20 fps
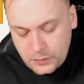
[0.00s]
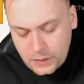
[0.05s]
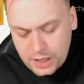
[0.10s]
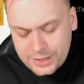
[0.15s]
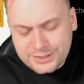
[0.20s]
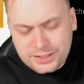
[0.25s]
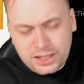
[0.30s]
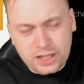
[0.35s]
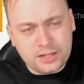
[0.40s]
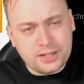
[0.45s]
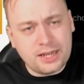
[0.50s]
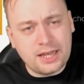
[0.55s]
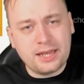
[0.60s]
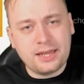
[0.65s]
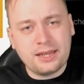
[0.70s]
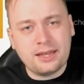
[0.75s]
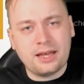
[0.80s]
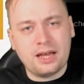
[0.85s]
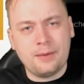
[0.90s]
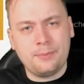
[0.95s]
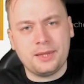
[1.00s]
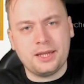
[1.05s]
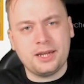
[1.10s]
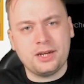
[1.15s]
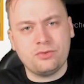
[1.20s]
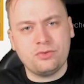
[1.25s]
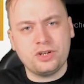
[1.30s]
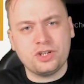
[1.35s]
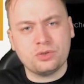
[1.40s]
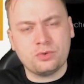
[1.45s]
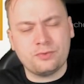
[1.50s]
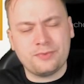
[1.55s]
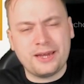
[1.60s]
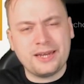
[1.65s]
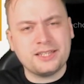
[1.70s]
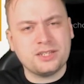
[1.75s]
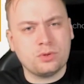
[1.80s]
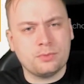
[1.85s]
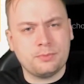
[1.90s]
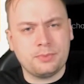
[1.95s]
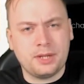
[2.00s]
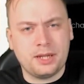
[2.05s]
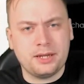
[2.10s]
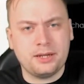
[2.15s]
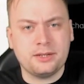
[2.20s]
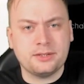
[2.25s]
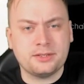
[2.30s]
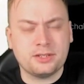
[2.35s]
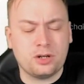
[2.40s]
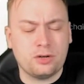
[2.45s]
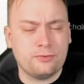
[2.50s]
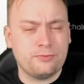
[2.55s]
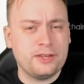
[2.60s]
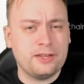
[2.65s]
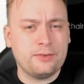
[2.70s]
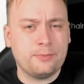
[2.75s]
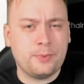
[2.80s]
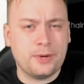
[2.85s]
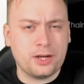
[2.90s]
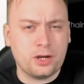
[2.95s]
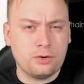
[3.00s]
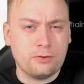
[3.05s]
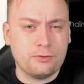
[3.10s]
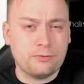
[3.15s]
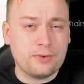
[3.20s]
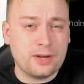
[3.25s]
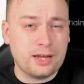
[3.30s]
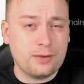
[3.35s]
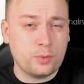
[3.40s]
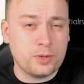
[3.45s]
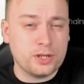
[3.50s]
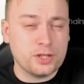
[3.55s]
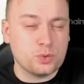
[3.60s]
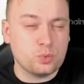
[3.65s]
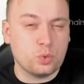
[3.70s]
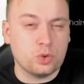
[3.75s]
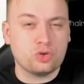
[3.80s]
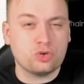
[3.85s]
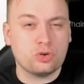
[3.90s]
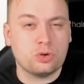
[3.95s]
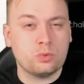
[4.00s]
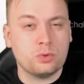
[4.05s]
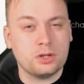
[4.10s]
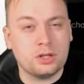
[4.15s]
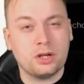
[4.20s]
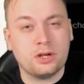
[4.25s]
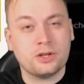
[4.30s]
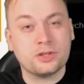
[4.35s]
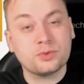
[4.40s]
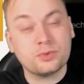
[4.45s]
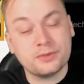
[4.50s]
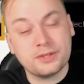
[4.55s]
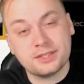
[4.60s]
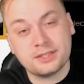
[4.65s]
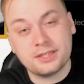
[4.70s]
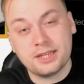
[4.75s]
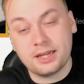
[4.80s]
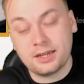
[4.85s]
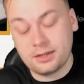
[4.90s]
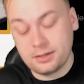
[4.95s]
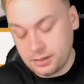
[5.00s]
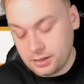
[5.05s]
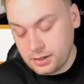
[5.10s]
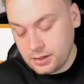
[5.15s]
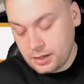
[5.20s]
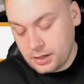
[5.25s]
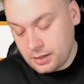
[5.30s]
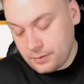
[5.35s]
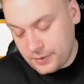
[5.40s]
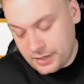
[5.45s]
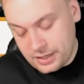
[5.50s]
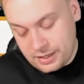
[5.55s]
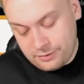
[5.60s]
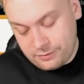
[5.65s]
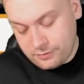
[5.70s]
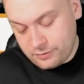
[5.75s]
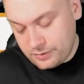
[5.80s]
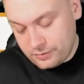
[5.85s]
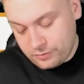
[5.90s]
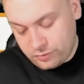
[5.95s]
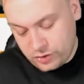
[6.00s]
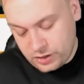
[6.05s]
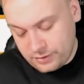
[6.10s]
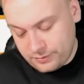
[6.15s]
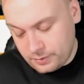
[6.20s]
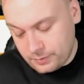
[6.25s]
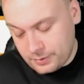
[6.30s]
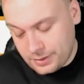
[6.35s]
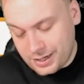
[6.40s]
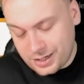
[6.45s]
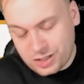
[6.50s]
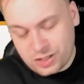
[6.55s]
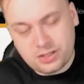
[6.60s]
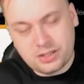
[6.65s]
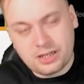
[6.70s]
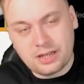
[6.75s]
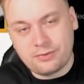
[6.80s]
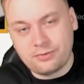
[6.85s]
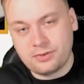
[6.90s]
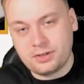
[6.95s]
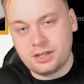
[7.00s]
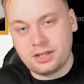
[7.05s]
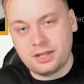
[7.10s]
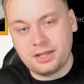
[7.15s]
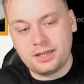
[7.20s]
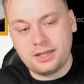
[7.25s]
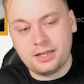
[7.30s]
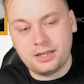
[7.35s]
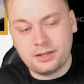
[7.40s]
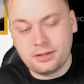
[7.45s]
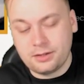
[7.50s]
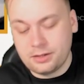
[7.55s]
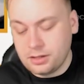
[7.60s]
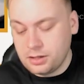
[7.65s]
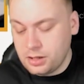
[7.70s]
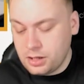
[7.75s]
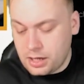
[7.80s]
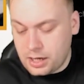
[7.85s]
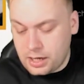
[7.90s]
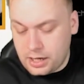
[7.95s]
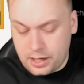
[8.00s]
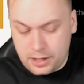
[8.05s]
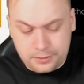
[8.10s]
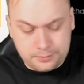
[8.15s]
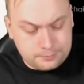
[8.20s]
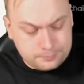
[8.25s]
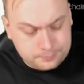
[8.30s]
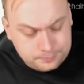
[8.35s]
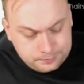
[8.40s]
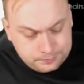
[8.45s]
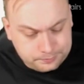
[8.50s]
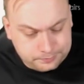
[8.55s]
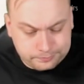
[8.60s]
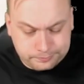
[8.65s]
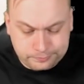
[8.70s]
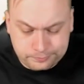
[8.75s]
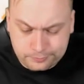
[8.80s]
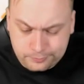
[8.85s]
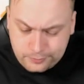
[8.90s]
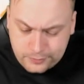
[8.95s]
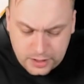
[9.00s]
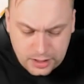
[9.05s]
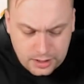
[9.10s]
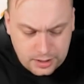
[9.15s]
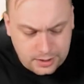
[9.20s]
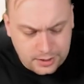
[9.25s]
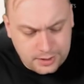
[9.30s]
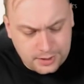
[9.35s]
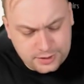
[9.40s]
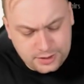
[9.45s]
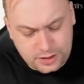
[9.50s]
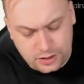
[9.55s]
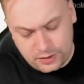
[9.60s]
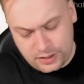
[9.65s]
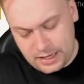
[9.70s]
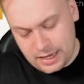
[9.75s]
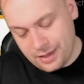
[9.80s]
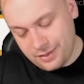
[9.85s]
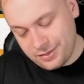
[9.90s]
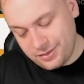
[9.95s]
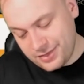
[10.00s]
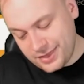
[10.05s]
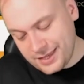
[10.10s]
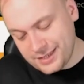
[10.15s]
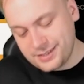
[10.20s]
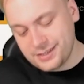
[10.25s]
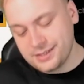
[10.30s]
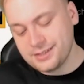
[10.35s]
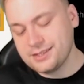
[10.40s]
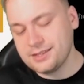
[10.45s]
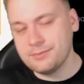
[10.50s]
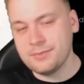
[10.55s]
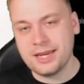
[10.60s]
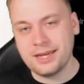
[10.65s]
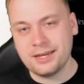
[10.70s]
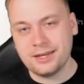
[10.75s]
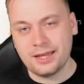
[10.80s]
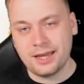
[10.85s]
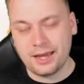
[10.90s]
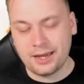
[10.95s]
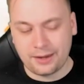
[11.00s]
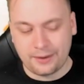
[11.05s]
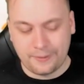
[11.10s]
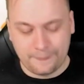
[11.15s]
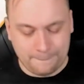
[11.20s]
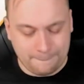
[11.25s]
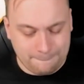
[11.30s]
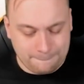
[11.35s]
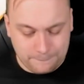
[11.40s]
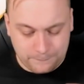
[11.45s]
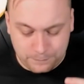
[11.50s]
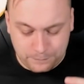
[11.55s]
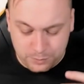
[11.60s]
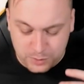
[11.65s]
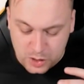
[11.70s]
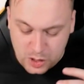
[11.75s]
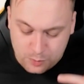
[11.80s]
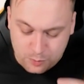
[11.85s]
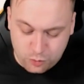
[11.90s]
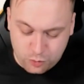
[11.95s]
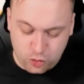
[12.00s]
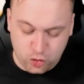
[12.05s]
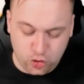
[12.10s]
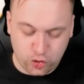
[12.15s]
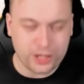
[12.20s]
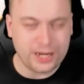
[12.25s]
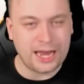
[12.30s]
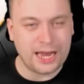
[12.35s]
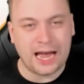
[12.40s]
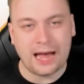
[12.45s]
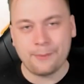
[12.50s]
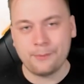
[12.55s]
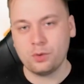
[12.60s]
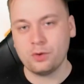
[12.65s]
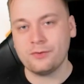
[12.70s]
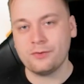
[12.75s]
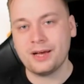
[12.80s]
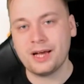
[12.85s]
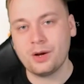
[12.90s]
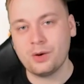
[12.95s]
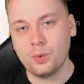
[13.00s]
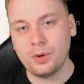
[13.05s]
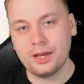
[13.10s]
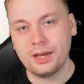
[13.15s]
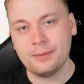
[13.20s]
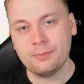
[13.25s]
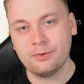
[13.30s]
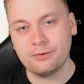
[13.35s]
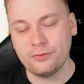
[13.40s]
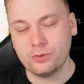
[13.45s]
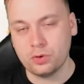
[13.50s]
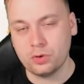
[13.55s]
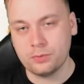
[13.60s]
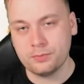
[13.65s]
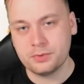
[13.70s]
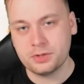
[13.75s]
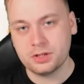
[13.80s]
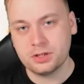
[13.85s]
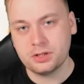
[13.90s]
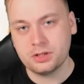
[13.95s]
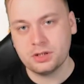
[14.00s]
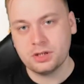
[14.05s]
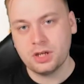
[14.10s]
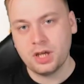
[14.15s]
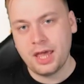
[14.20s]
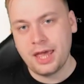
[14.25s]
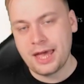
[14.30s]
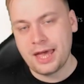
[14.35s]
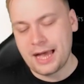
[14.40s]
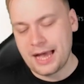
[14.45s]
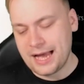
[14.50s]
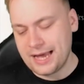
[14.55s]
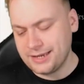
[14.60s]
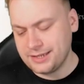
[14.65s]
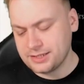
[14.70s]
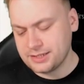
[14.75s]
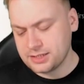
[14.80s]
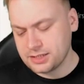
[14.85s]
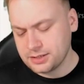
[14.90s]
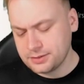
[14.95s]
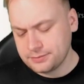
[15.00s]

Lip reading: Sunday, I played a regional with 81 players. I got 5th by going 5 wins, 1 draw, 1 loss with this deck. Free evenly matched, definitely like it. So yeah, this is the main deck. Pretty happy with how well it performed. And